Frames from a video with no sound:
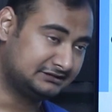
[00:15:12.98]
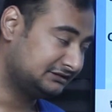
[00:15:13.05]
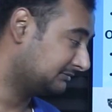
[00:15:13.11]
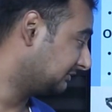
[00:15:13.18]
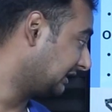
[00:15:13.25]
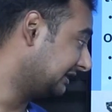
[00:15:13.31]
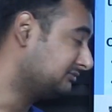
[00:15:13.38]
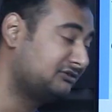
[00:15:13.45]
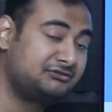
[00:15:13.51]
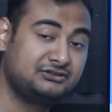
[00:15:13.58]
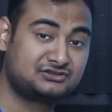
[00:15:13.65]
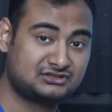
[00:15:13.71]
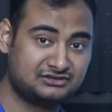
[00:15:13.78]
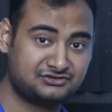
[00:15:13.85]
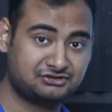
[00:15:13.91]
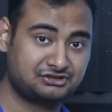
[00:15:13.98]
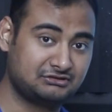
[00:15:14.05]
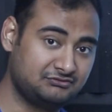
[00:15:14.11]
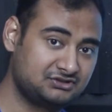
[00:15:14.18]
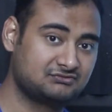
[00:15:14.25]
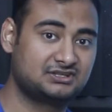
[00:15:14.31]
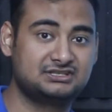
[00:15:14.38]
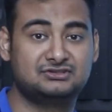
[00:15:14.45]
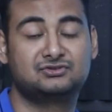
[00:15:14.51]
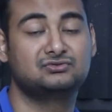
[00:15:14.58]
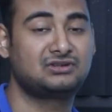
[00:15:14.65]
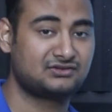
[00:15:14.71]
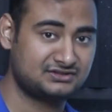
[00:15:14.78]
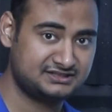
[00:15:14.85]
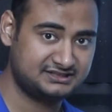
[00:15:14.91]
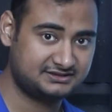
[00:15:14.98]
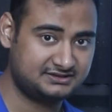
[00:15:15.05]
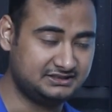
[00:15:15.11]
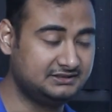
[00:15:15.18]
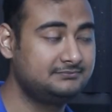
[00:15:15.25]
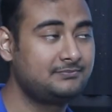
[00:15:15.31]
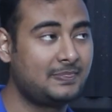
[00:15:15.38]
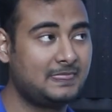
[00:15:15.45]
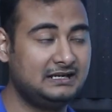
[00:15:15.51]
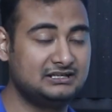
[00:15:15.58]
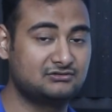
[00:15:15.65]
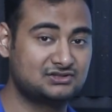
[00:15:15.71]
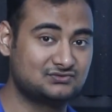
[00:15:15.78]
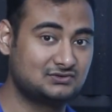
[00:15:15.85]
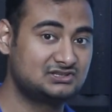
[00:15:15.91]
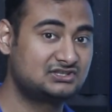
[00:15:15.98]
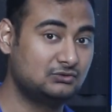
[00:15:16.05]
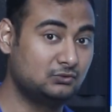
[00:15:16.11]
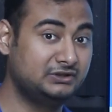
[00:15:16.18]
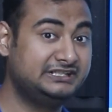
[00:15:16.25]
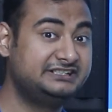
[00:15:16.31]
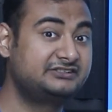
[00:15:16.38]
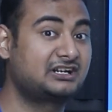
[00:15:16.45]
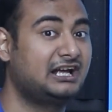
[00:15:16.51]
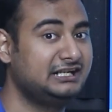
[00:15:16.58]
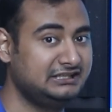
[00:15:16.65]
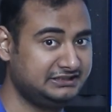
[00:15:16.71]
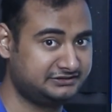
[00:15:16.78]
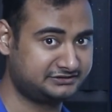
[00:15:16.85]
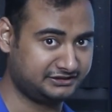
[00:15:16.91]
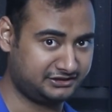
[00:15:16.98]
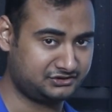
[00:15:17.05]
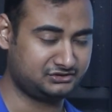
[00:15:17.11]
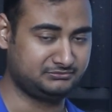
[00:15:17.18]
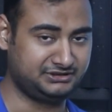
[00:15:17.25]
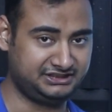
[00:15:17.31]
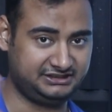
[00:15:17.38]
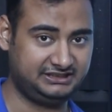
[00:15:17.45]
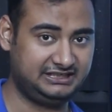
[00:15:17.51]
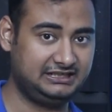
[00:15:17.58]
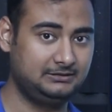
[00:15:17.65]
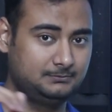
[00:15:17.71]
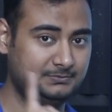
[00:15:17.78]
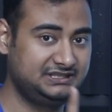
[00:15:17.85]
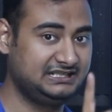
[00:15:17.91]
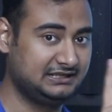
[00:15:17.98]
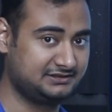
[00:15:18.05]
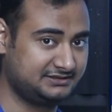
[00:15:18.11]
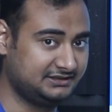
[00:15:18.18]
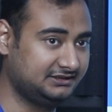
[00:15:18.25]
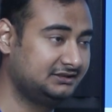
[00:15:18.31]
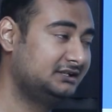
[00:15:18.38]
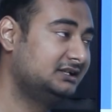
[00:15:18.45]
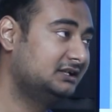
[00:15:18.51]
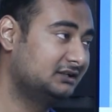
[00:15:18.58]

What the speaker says: at the time of its construction, which was in 2016, it was world's only tri-link connection, meaning A, B and C.